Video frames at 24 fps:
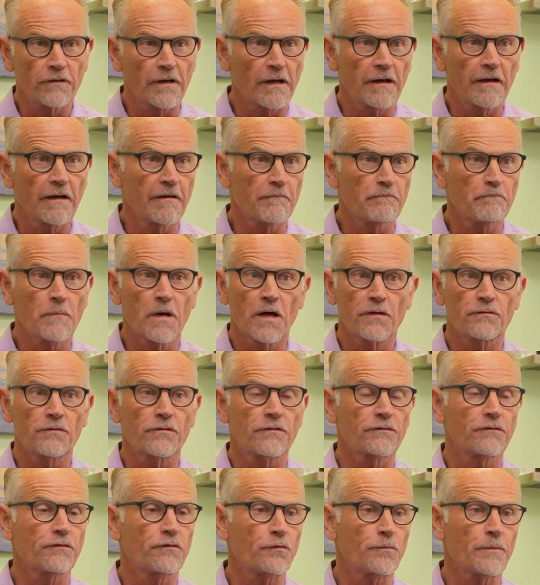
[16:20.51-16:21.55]
I have
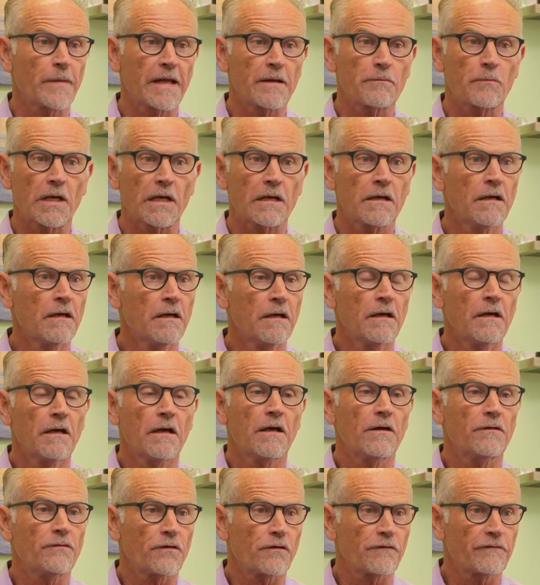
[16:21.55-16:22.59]
mothers who may be
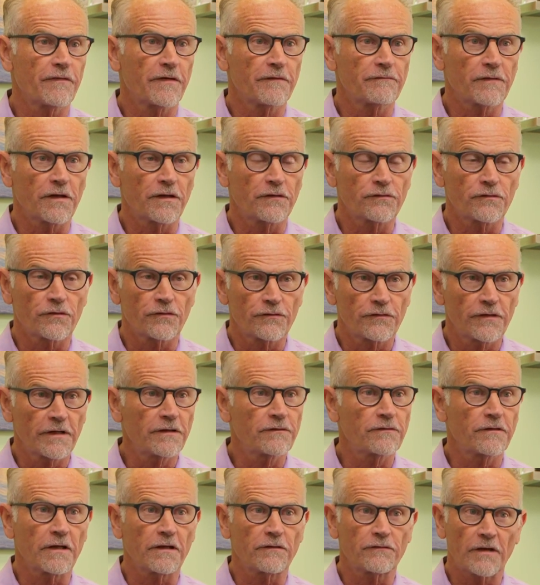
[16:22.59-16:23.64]
in their 50s or
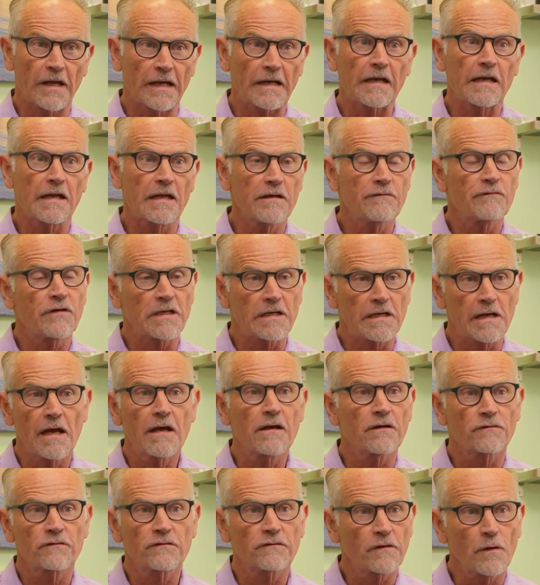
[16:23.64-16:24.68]
60s, and even,
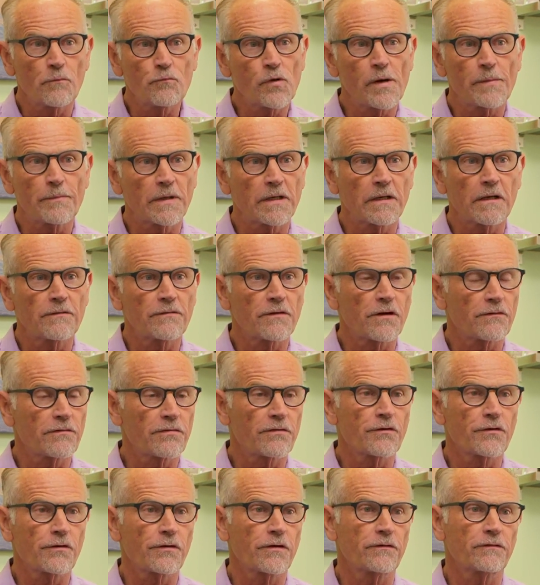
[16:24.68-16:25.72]
yes, some women in their
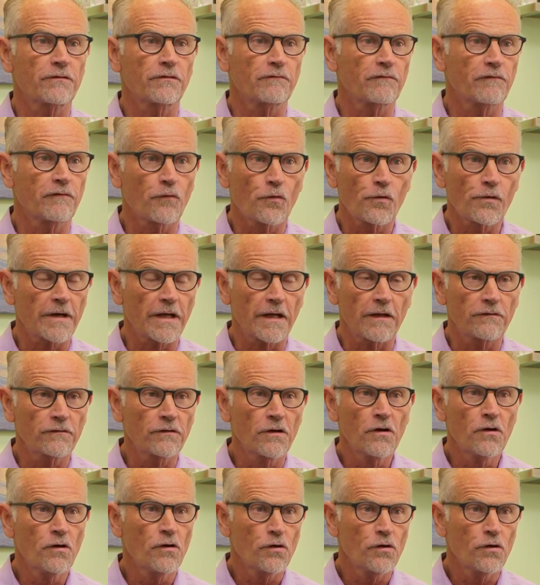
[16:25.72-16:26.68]
30s and 40s